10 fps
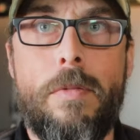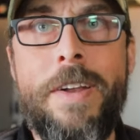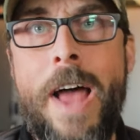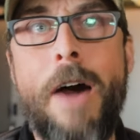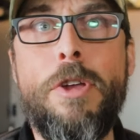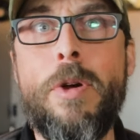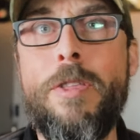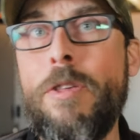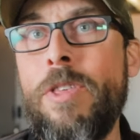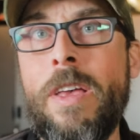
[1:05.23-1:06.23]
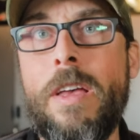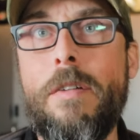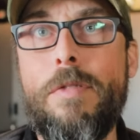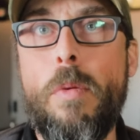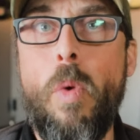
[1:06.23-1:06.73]
Right now, you're either thinking
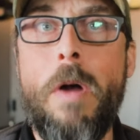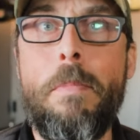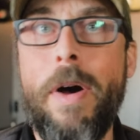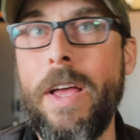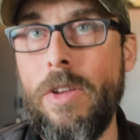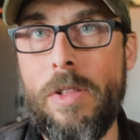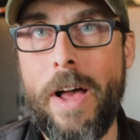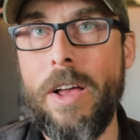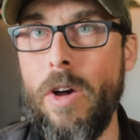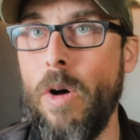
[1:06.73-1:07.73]
of the one bike you let